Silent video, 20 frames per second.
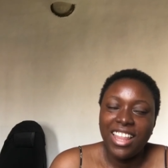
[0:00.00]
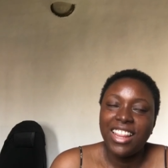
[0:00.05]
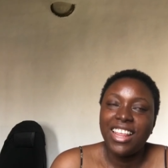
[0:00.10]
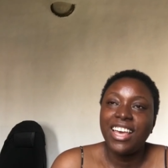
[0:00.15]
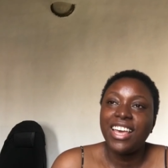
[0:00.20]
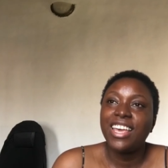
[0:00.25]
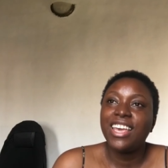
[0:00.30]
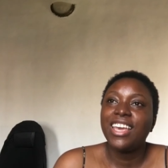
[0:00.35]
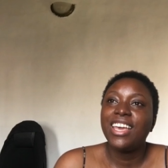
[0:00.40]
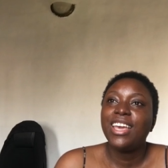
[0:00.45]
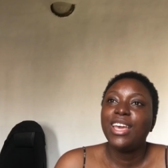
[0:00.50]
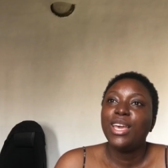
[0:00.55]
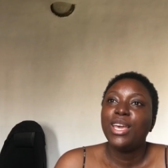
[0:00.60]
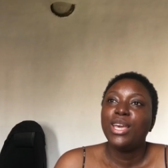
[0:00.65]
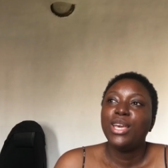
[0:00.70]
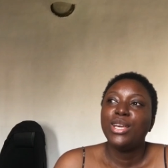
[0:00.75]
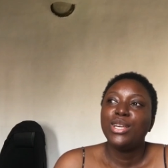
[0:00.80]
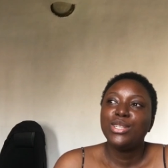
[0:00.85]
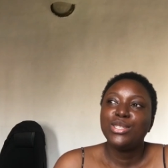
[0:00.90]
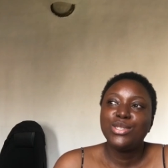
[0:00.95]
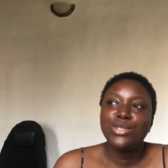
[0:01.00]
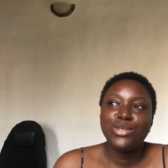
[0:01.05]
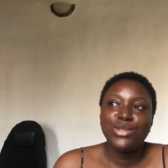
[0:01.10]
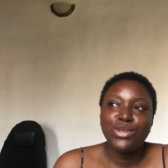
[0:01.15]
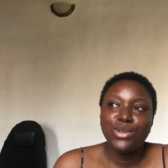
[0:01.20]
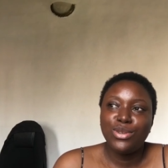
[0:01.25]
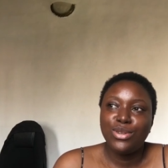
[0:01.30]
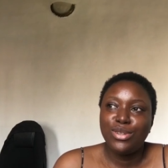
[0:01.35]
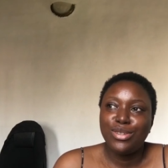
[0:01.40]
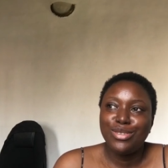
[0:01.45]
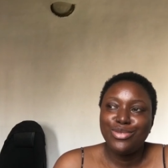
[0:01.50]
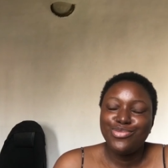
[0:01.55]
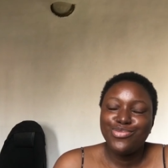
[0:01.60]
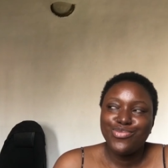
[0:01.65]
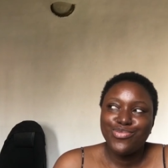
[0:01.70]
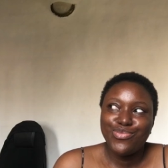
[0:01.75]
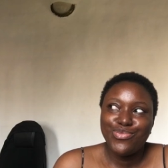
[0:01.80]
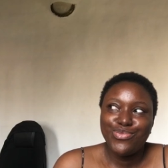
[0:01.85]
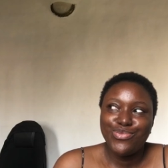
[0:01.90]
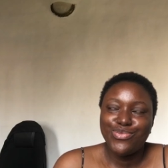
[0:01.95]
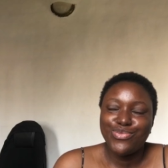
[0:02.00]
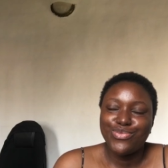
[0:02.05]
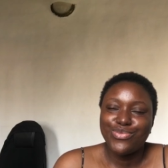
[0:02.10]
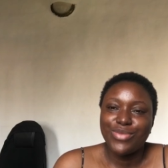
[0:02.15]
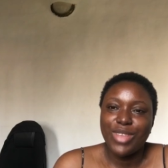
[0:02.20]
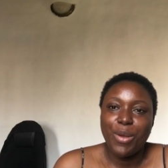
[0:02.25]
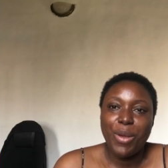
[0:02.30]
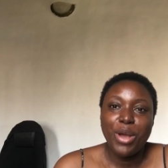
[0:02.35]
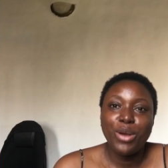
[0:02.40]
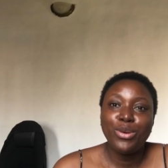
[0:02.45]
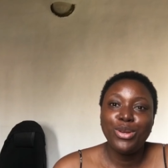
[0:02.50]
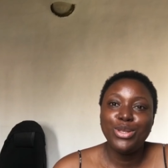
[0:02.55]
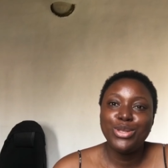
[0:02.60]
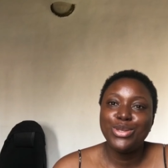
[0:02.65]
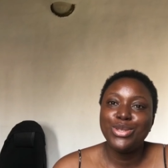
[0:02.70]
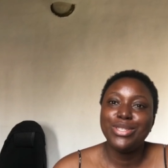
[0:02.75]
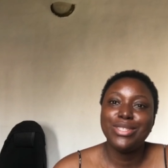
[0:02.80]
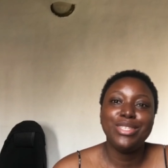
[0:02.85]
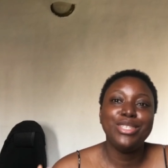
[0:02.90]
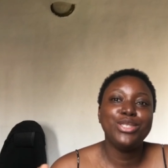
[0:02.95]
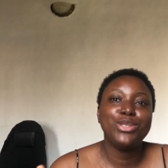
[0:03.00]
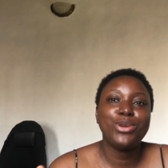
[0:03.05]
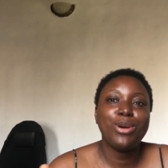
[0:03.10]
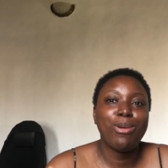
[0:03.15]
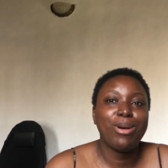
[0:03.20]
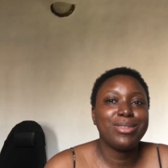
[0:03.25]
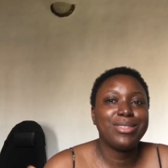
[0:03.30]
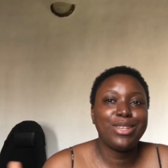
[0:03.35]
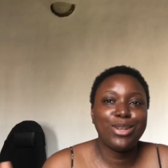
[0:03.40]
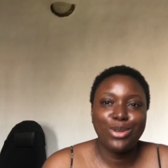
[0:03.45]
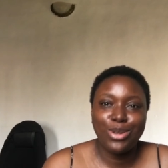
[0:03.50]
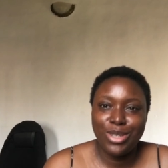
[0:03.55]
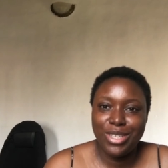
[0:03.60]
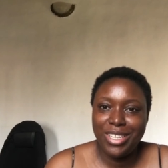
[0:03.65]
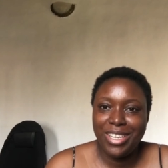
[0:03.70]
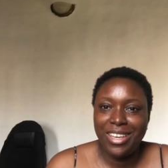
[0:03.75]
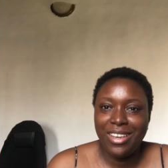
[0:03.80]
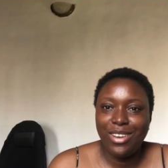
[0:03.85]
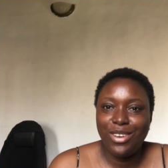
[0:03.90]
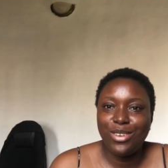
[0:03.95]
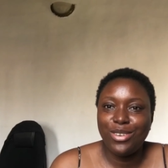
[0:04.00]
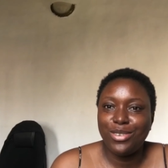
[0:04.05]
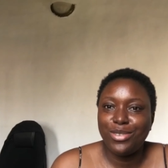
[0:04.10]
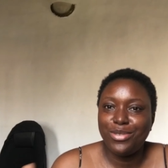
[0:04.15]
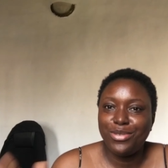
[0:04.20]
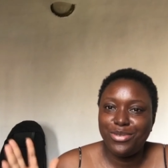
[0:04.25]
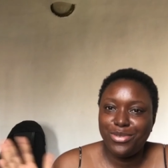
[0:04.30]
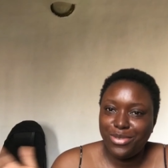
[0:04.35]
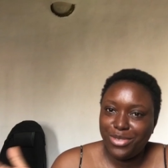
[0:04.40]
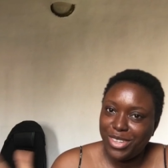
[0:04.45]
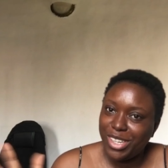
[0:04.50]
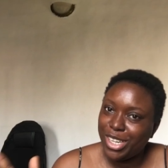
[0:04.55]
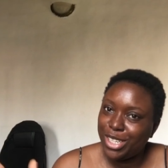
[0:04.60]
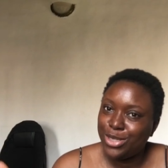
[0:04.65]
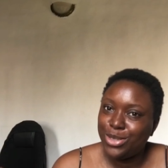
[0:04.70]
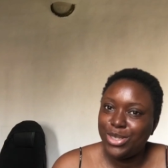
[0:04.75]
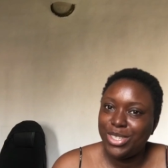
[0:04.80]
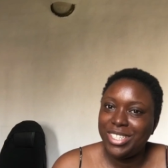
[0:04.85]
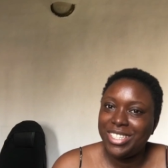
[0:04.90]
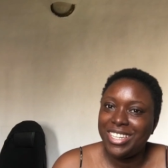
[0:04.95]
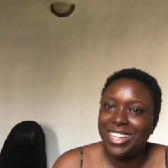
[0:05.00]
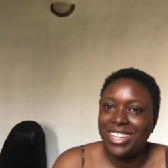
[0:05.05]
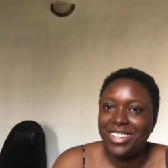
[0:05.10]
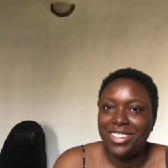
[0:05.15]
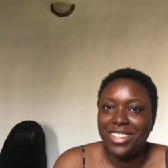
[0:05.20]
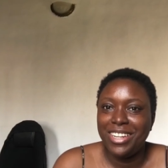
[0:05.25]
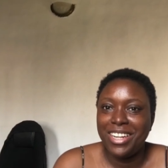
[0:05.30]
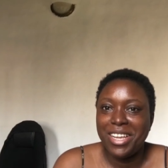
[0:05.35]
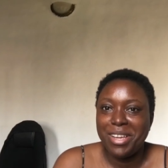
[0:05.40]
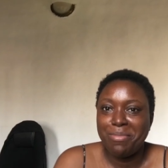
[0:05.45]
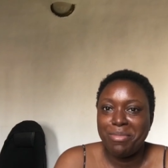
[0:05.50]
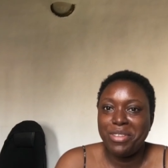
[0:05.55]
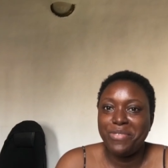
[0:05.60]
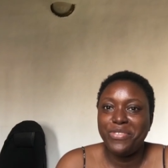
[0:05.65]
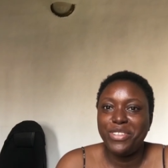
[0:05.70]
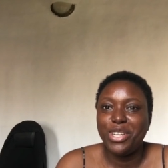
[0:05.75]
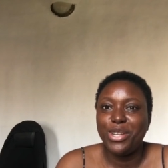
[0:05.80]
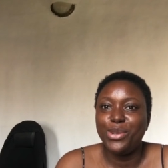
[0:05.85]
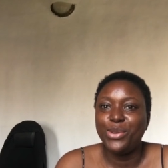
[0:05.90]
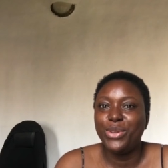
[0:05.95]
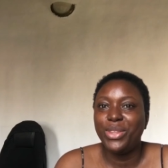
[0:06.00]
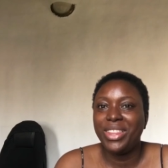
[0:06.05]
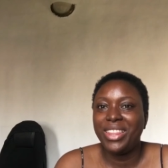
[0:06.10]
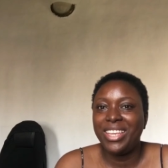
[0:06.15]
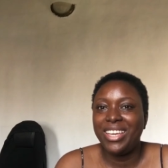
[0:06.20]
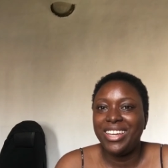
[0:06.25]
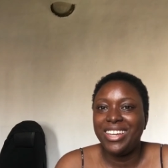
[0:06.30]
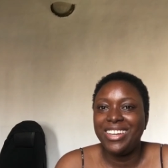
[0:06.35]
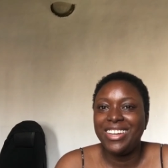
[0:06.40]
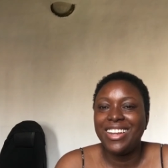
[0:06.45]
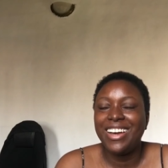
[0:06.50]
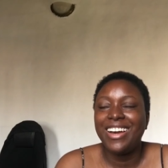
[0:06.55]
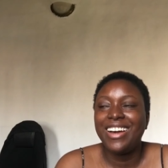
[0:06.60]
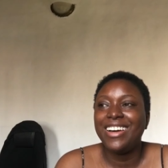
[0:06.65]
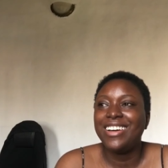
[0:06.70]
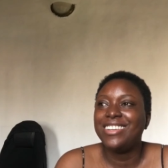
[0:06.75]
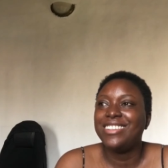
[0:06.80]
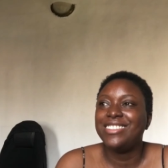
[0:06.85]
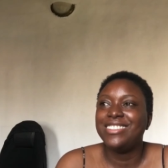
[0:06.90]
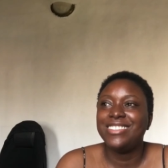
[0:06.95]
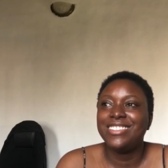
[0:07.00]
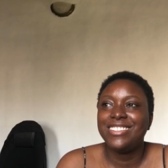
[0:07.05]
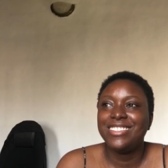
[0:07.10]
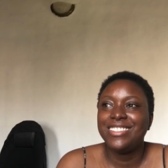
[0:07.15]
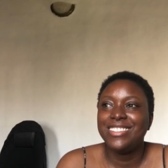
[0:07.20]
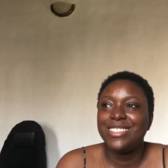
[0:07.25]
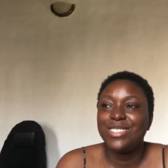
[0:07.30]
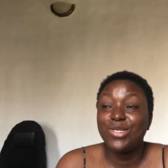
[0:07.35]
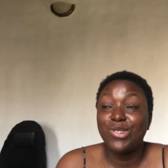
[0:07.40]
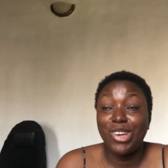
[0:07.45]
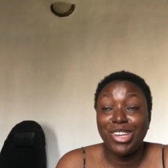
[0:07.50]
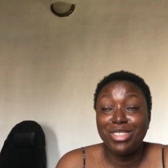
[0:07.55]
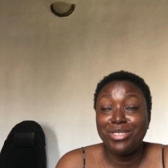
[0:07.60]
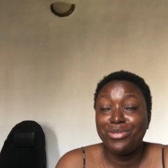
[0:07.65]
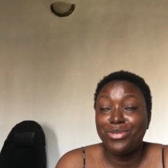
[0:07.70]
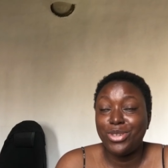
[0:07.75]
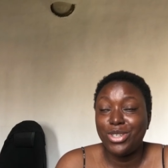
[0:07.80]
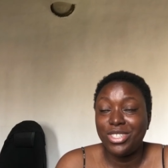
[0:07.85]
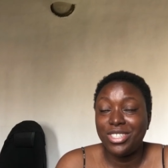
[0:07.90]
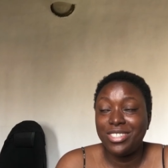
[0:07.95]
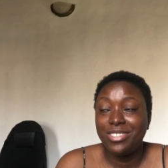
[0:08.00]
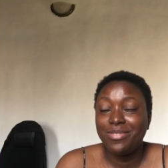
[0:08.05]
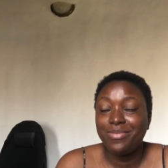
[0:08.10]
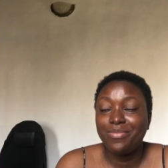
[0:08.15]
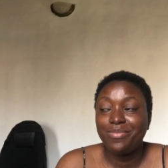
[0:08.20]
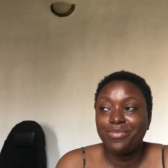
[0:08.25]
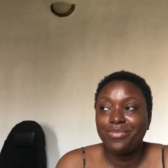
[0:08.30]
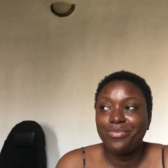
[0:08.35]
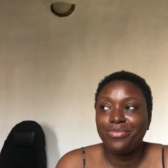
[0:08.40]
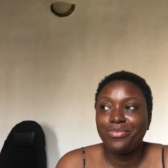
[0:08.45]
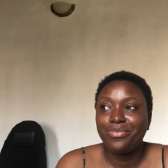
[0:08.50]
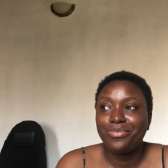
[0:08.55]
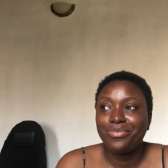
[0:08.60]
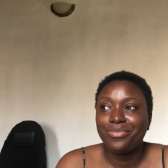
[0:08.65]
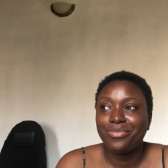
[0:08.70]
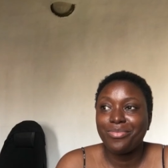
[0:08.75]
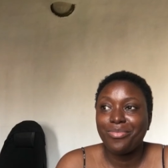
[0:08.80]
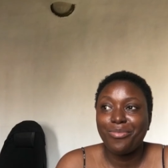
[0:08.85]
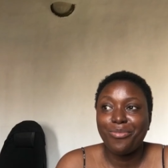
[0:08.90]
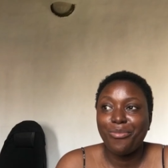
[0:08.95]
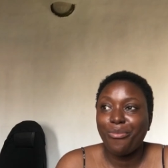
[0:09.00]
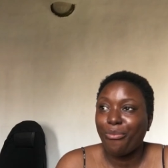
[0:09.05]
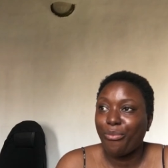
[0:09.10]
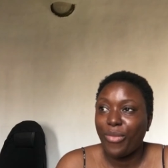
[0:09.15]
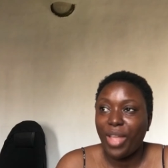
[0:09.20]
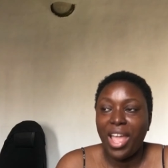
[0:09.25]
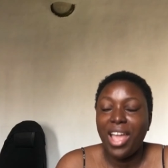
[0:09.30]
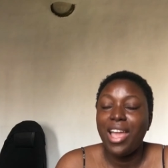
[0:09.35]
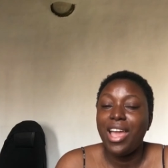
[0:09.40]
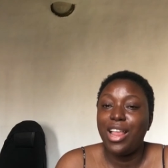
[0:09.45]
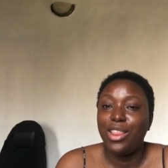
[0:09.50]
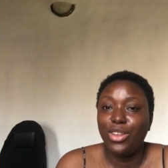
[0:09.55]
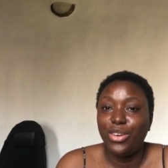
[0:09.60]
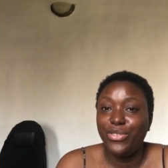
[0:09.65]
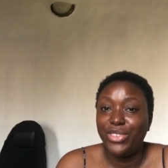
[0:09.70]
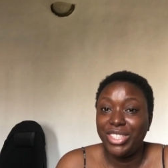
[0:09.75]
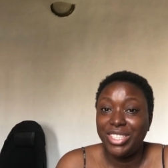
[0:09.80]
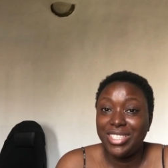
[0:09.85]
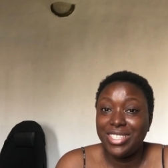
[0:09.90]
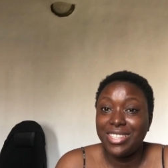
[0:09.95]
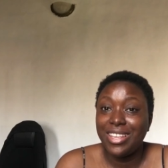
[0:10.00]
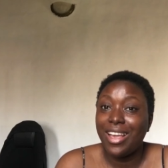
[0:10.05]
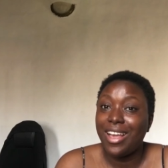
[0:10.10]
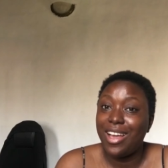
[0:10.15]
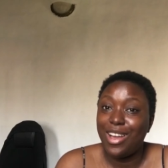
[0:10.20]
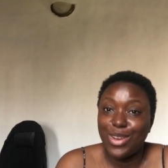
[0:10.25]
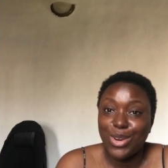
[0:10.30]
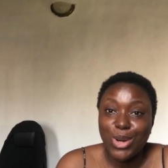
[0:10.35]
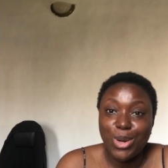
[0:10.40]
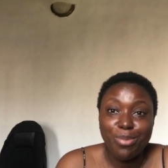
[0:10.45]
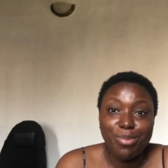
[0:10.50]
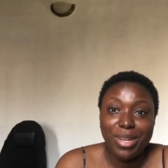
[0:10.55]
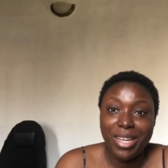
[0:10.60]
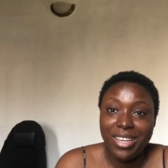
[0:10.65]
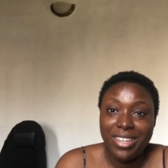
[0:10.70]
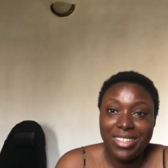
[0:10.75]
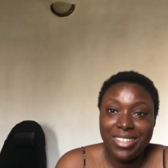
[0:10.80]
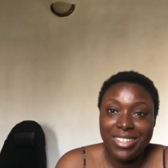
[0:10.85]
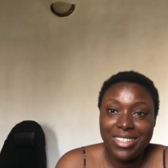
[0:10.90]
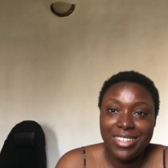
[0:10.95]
Like it's so hmm, we are going to, into our second year of doing the uh, living alone thing, and it's quite fun. I love it. Can't complain.